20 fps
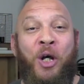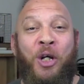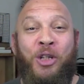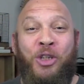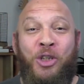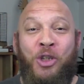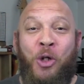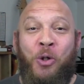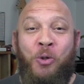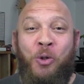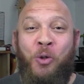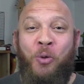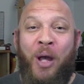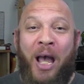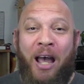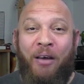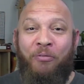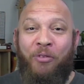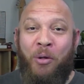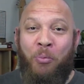so you
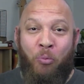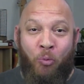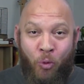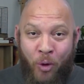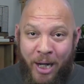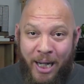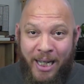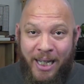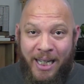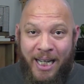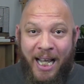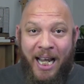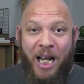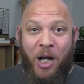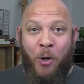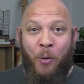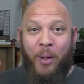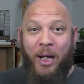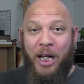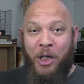have them written down